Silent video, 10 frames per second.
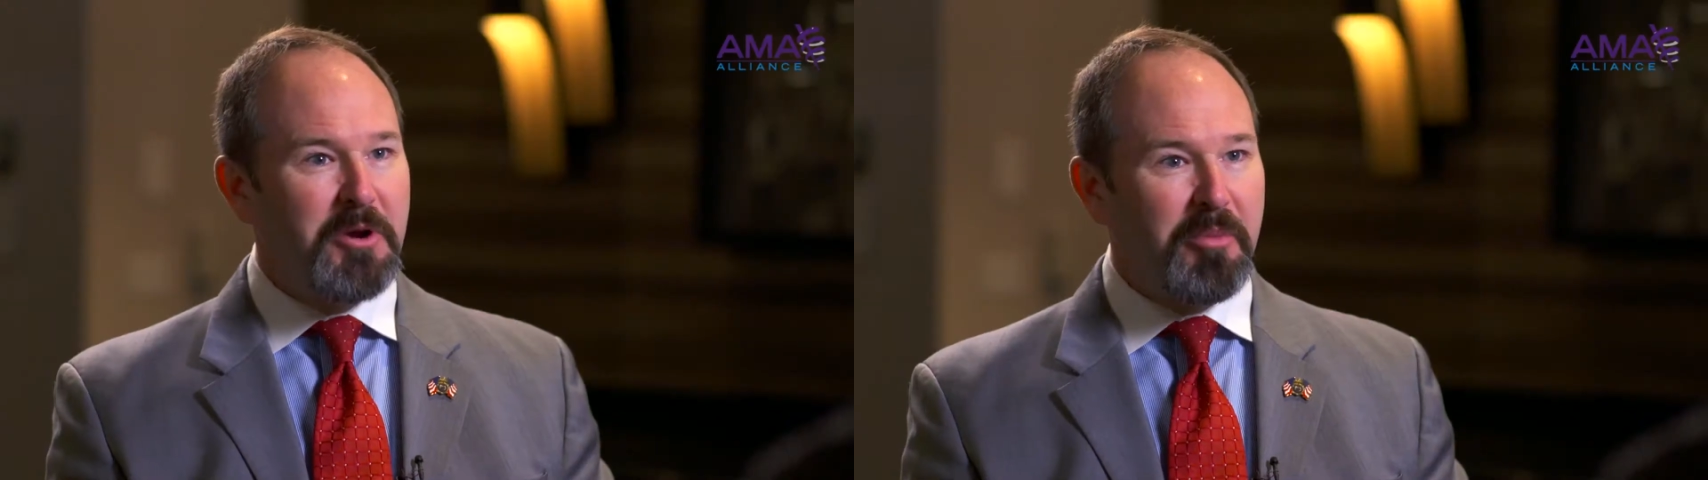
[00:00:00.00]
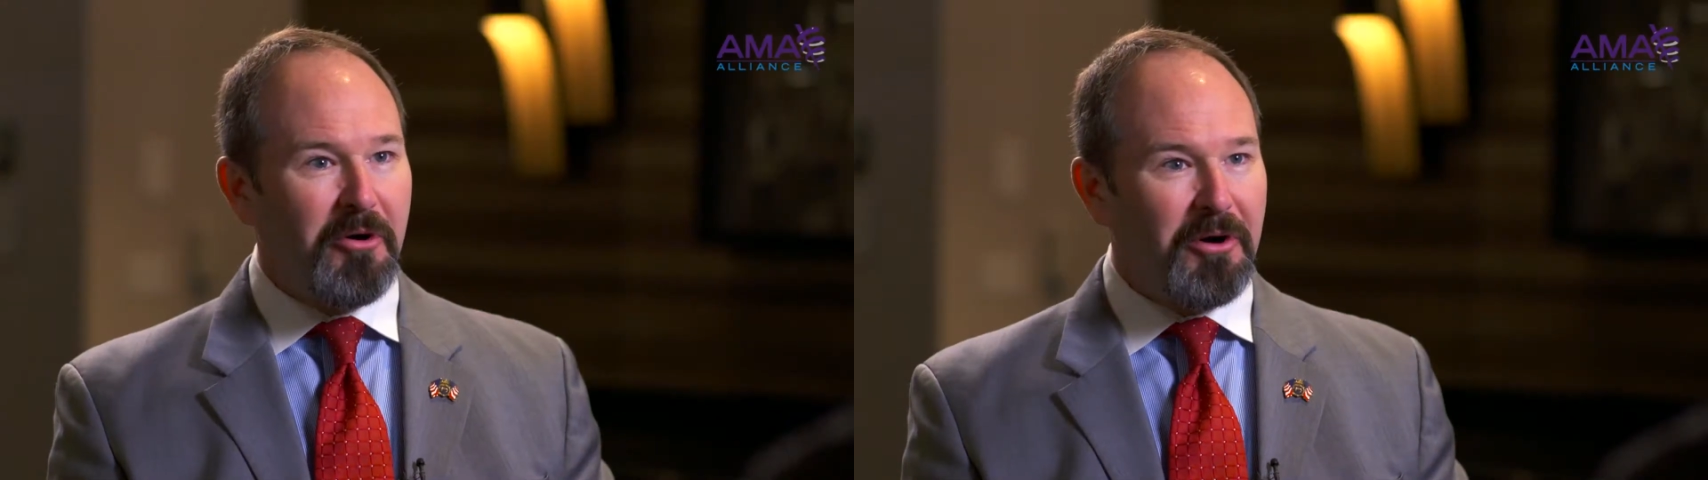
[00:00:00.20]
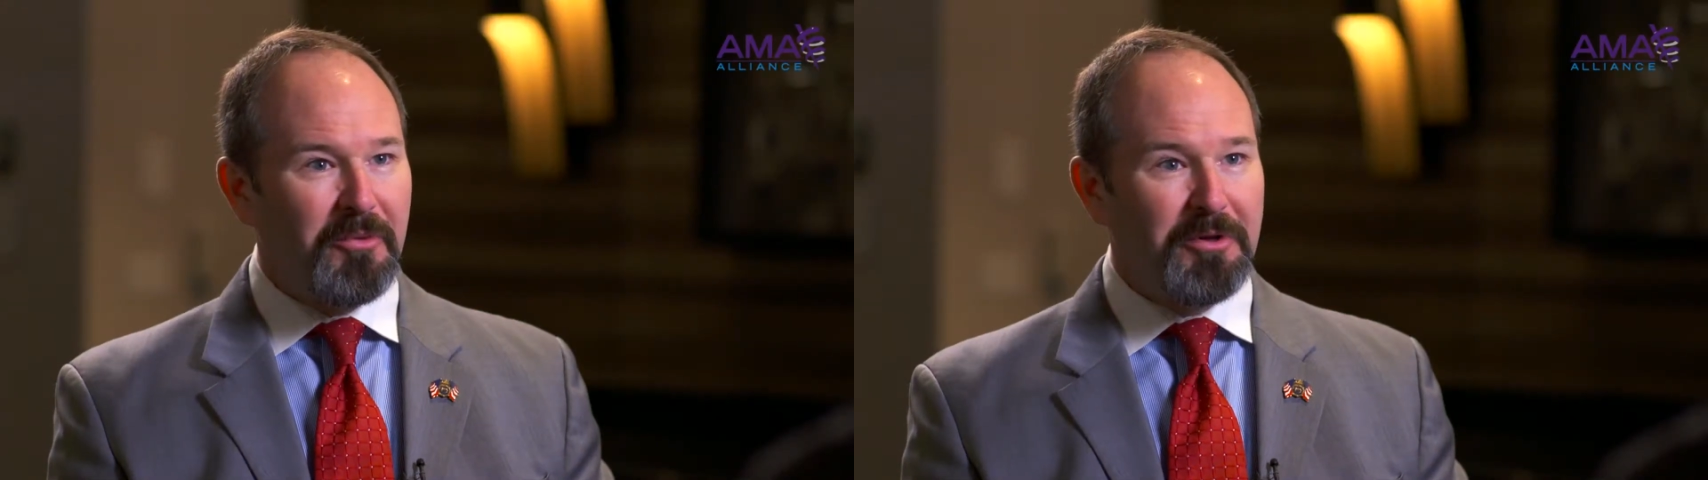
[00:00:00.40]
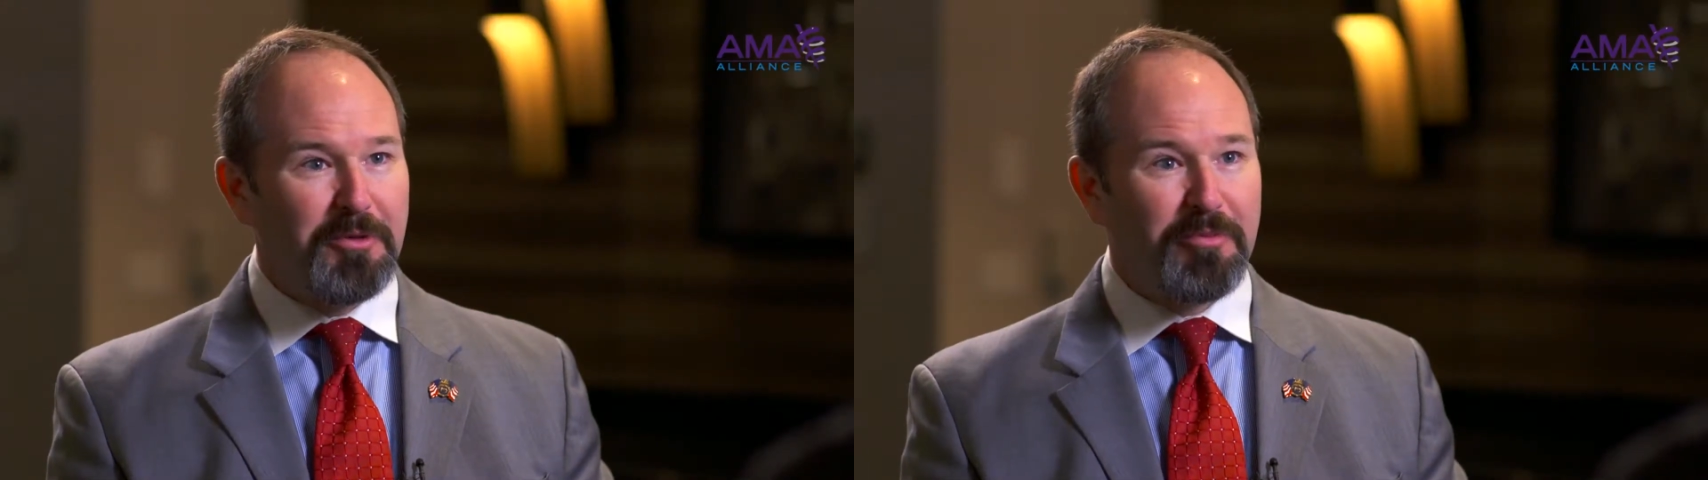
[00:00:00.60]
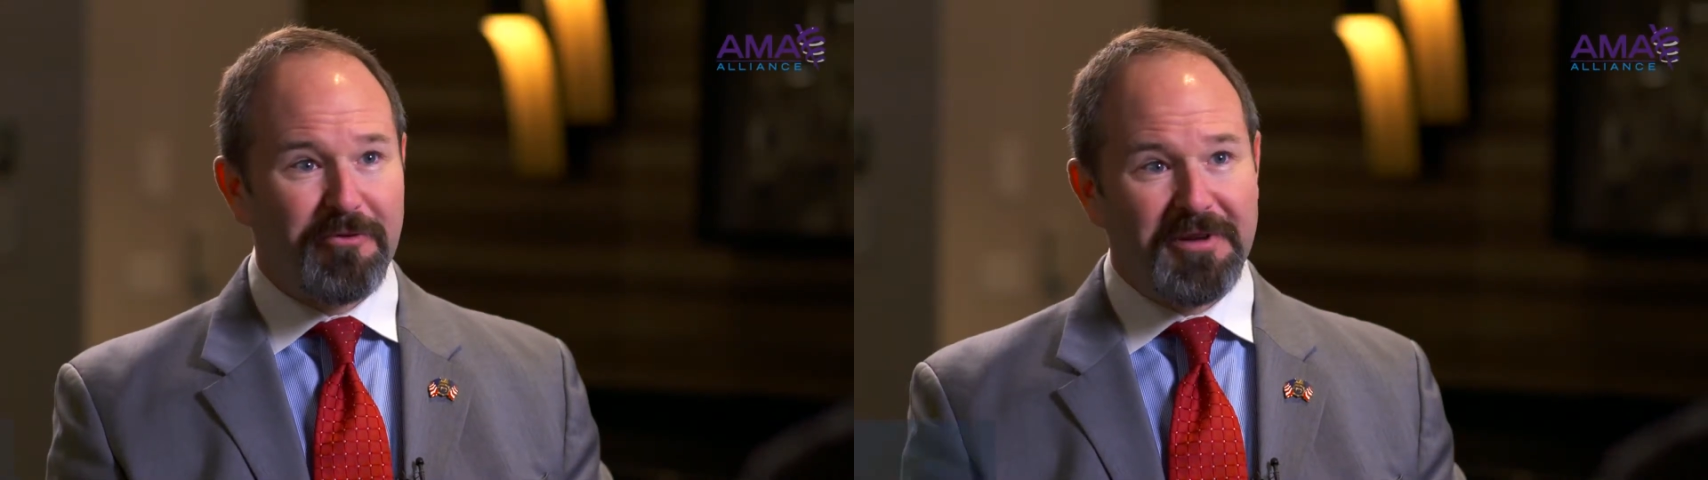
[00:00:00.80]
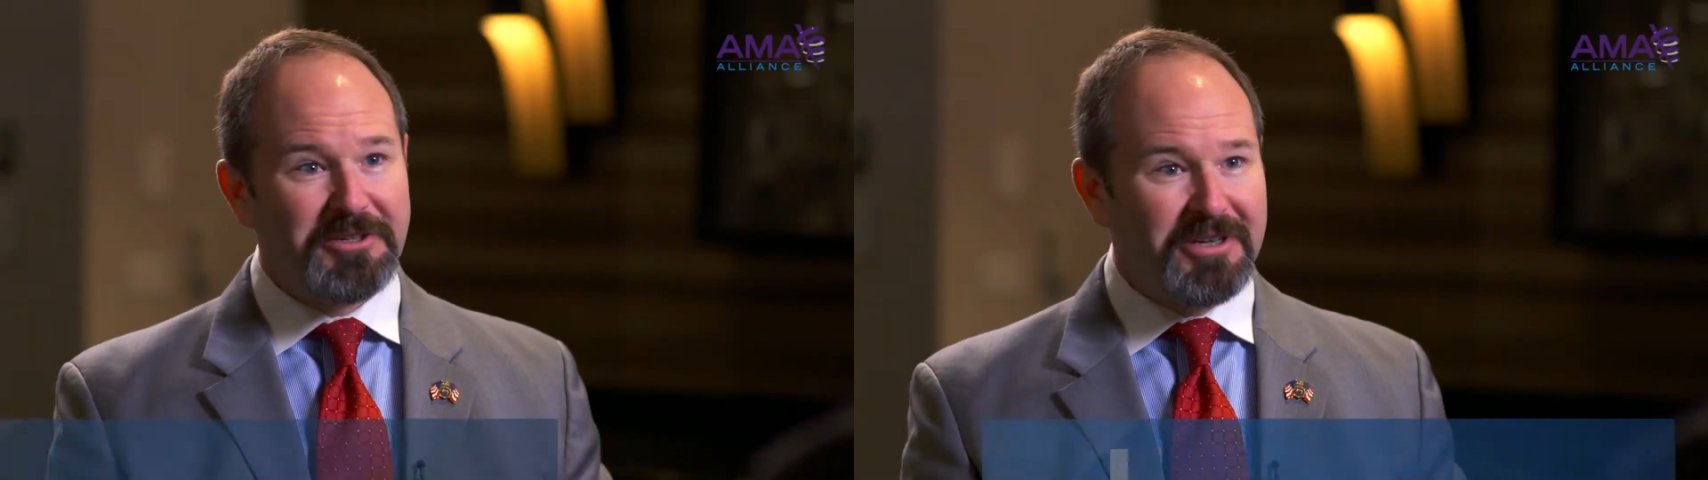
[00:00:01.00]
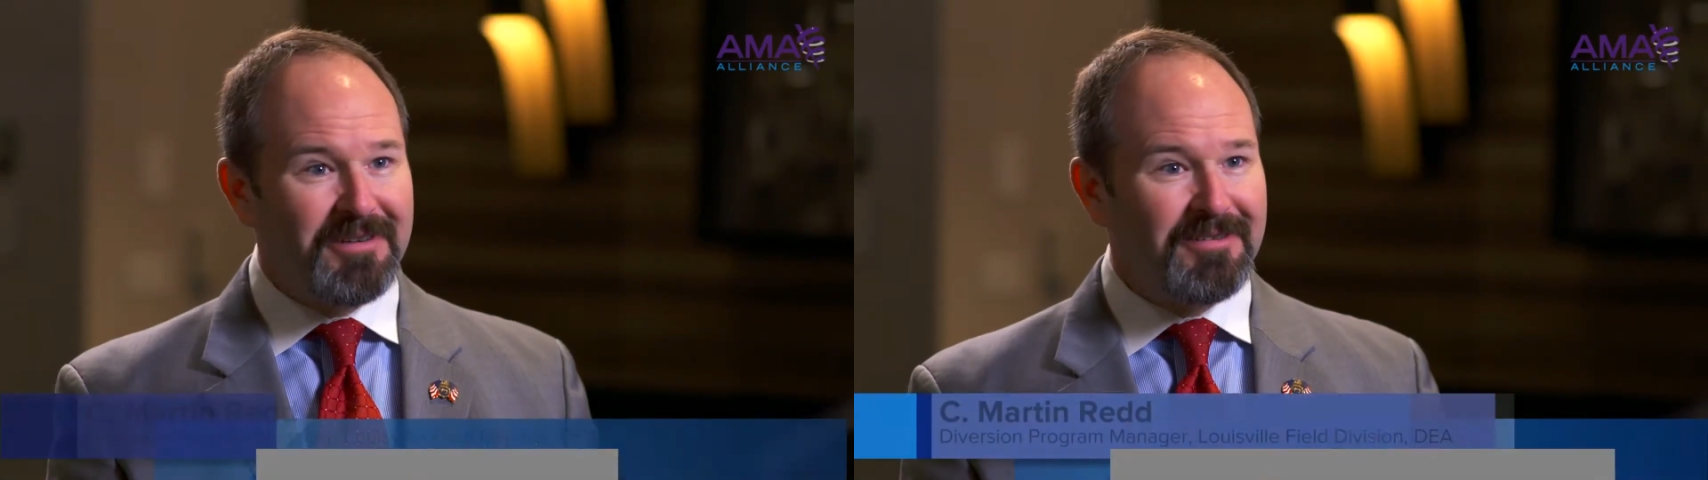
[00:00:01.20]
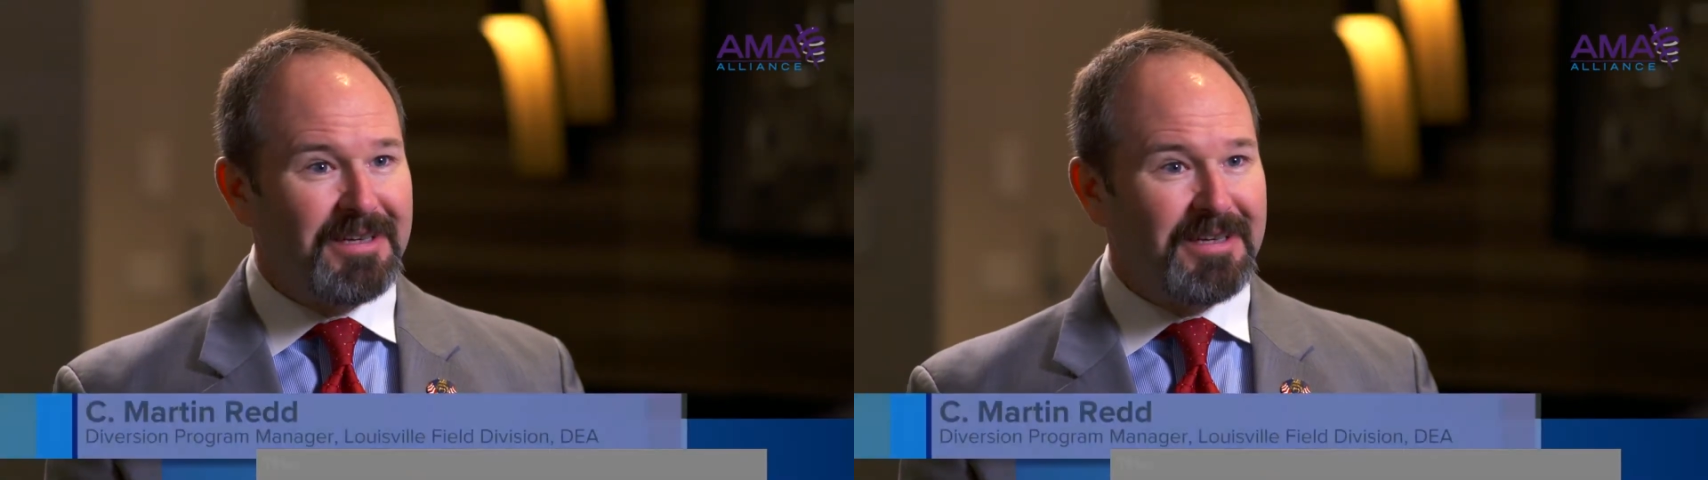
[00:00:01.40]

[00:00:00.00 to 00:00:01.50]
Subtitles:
their part with prevention,